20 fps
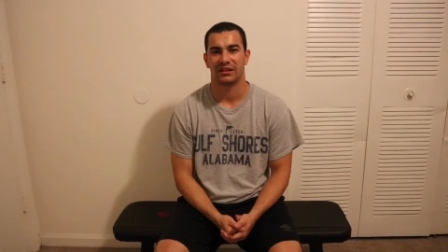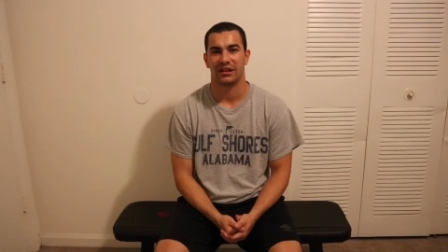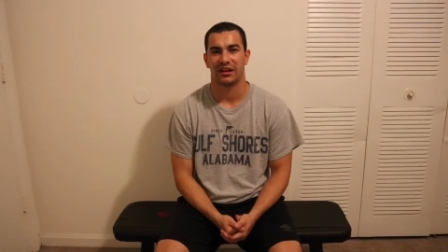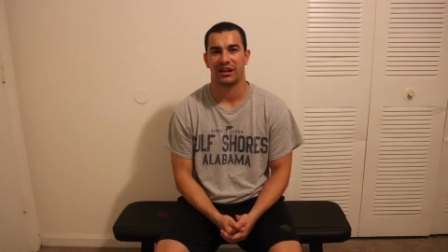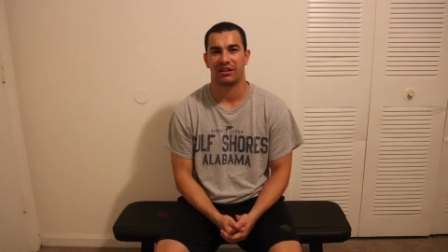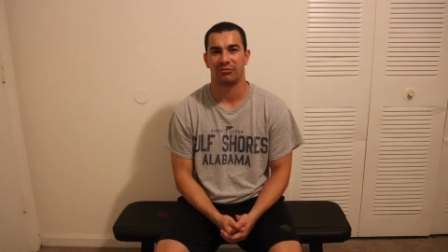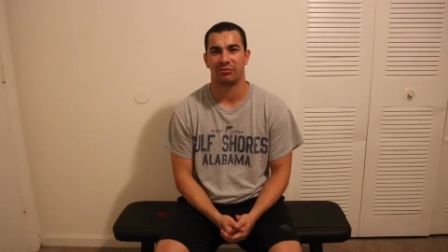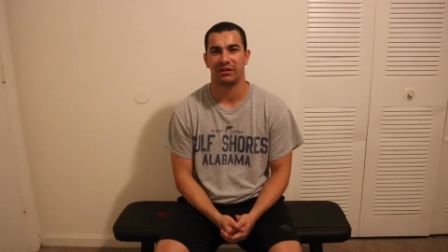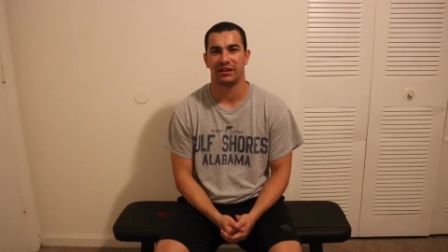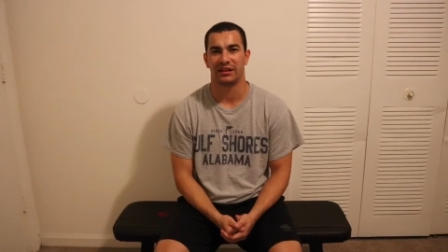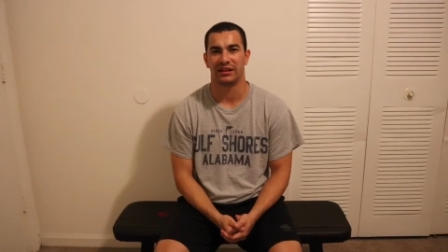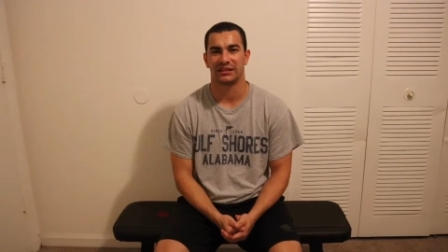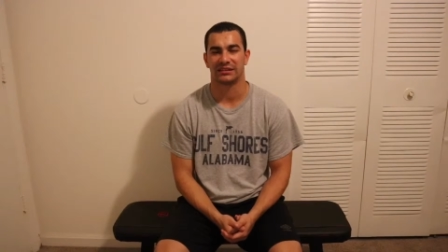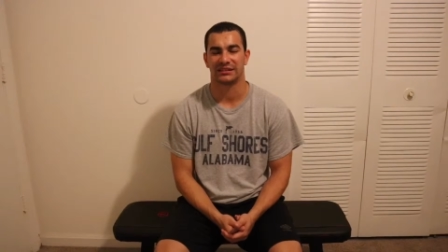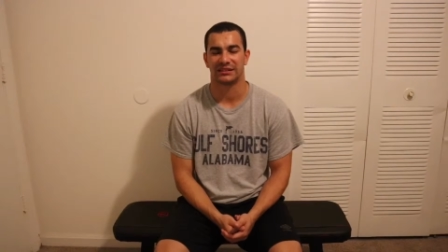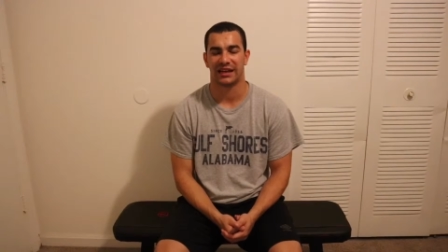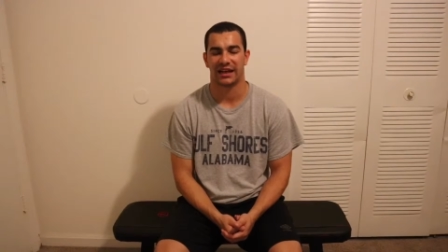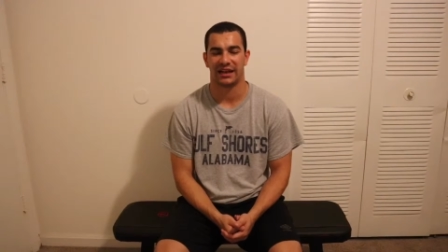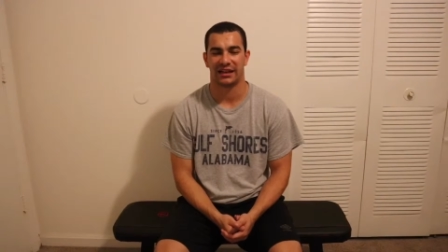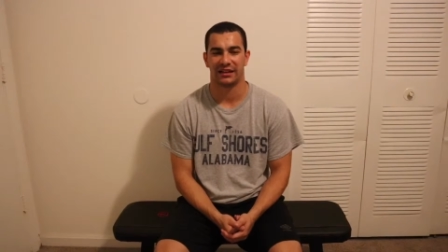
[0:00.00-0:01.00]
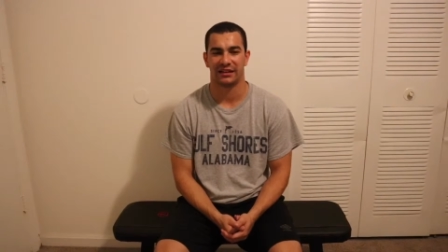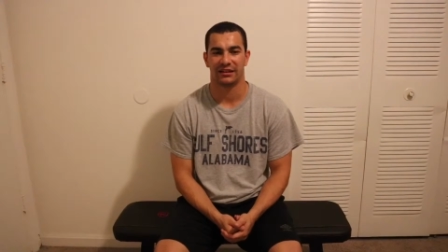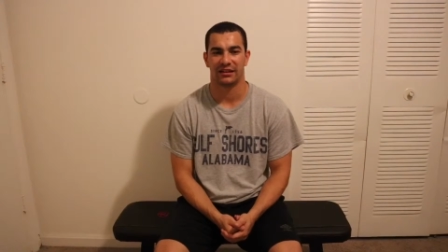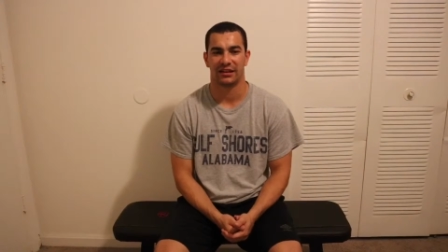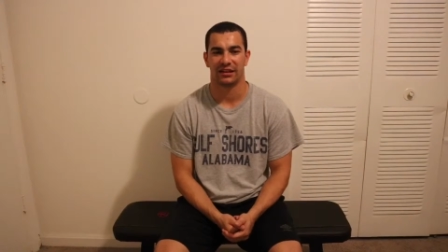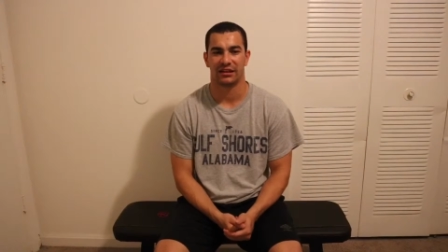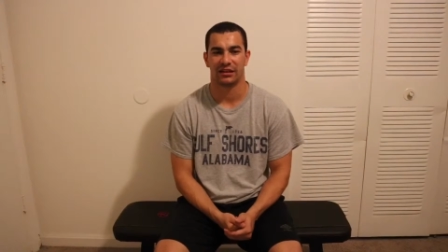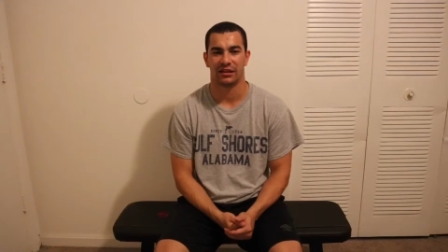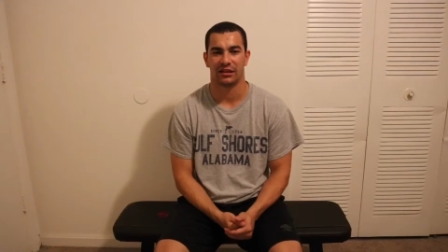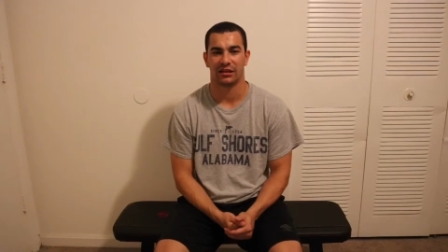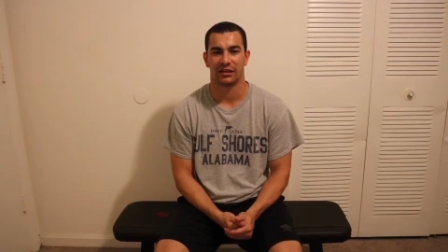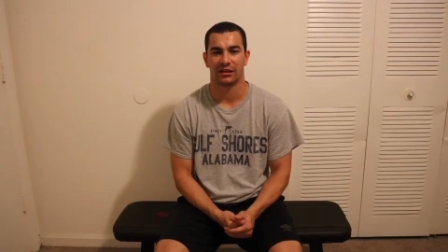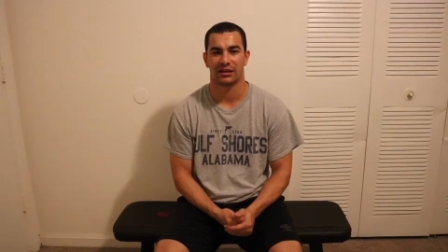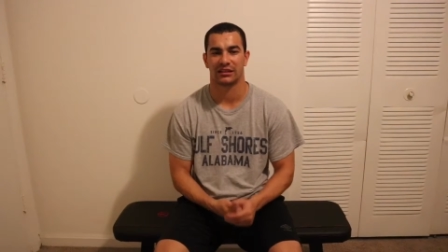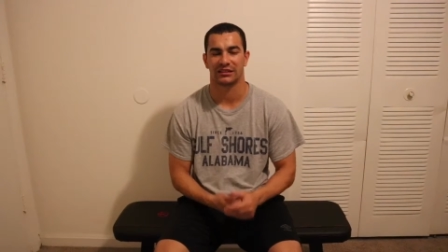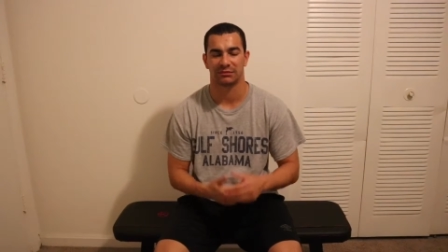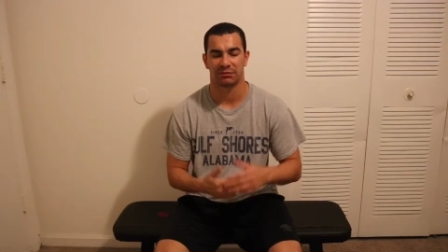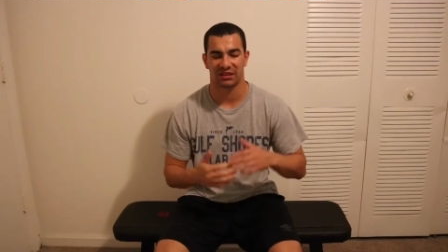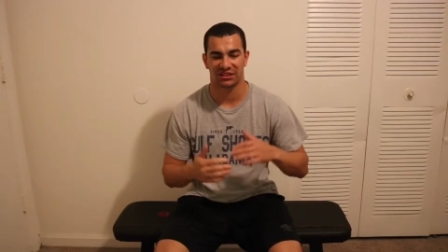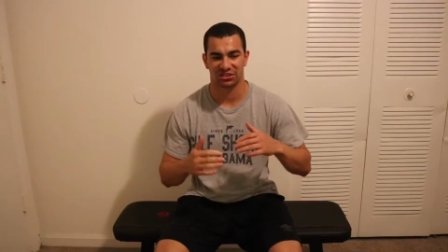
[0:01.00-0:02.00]
I've been excited
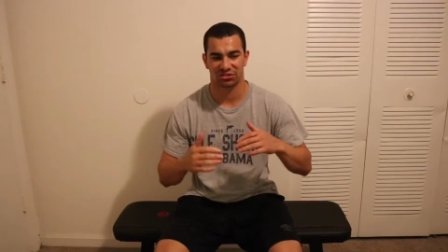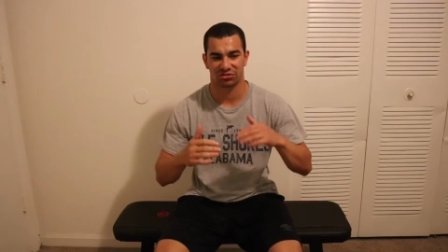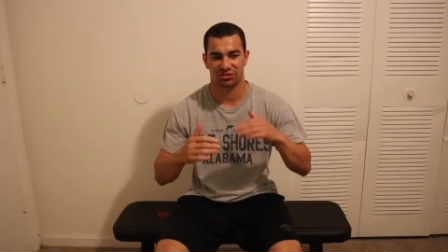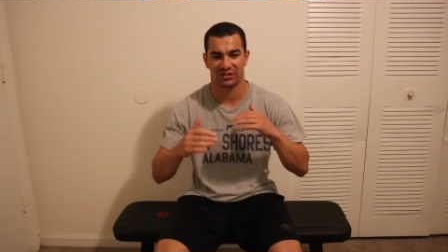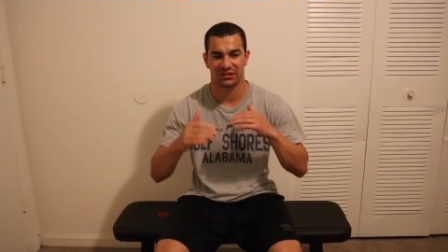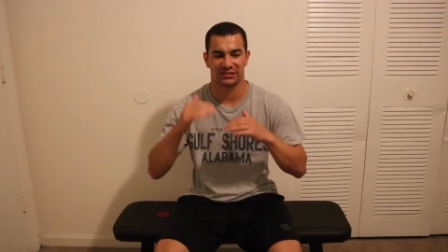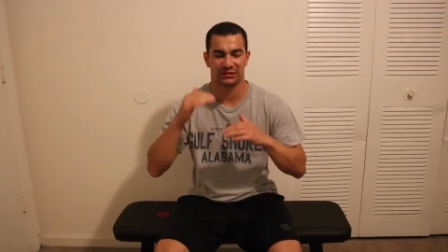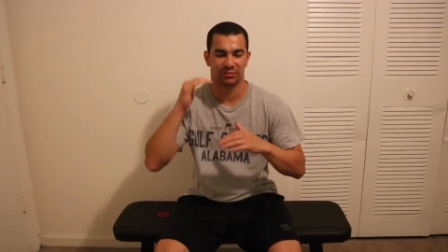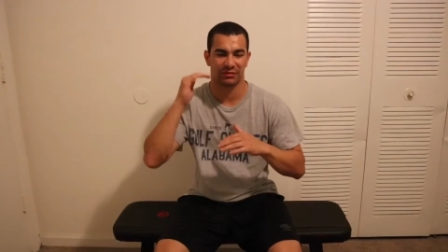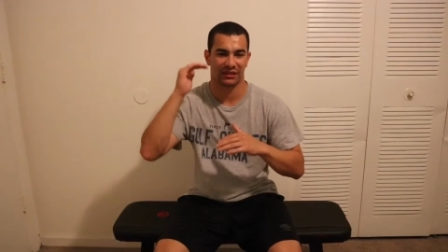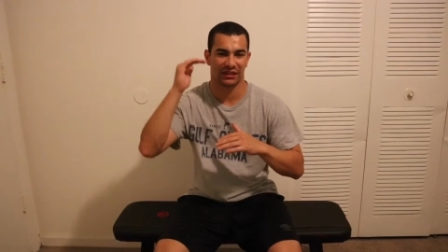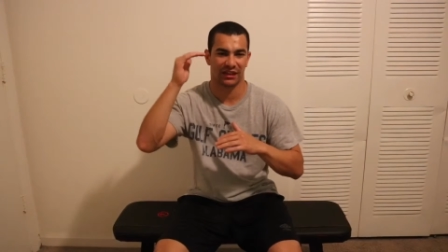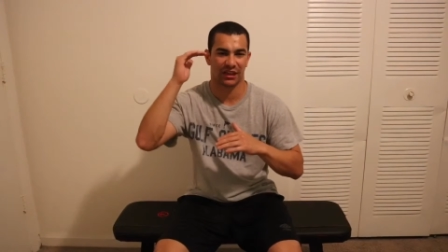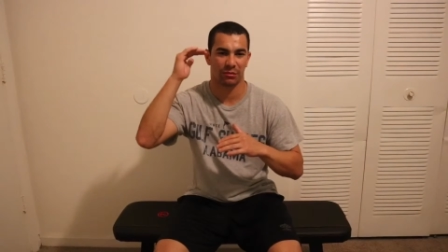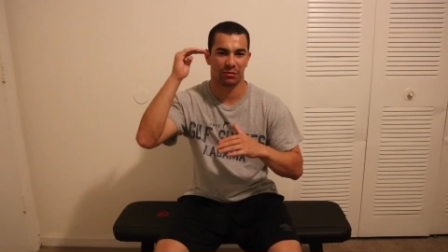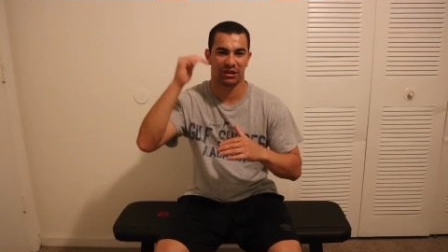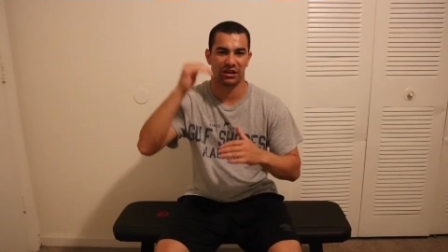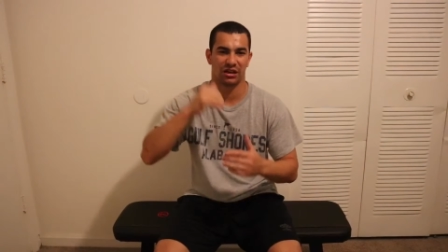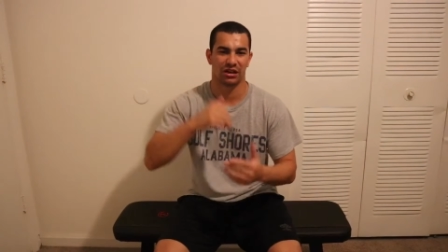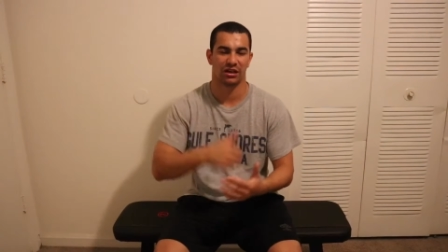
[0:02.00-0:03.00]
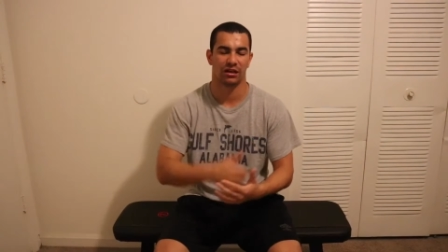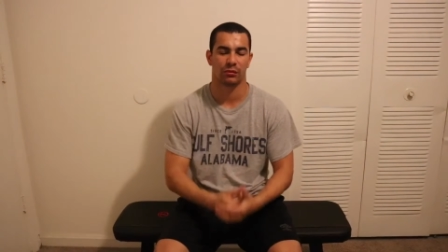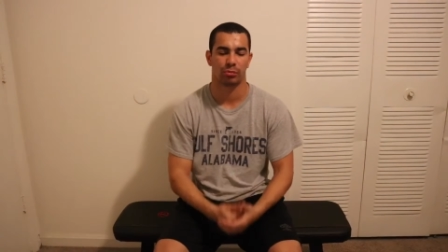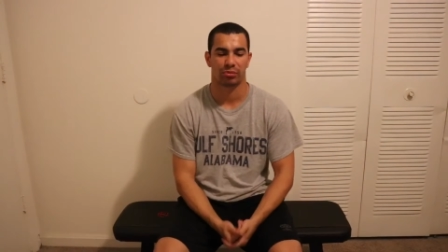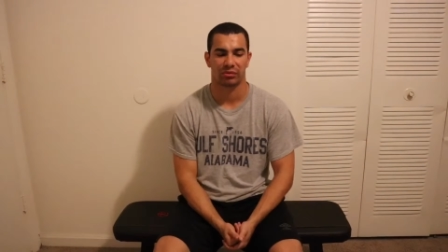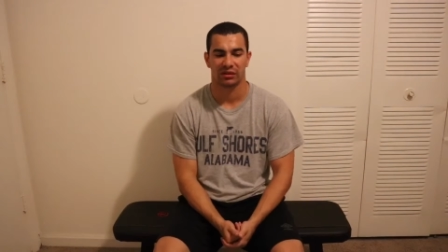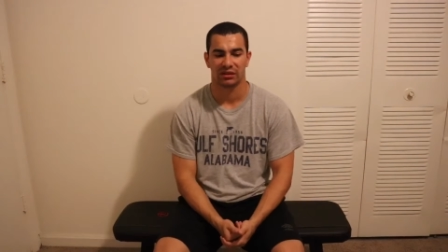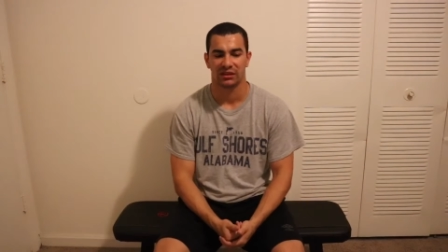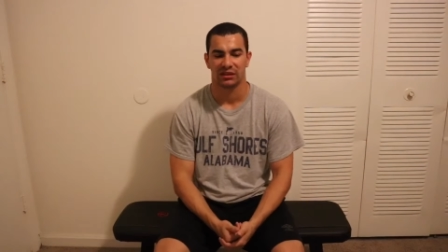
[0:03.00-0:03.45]
because my strength's been coming up,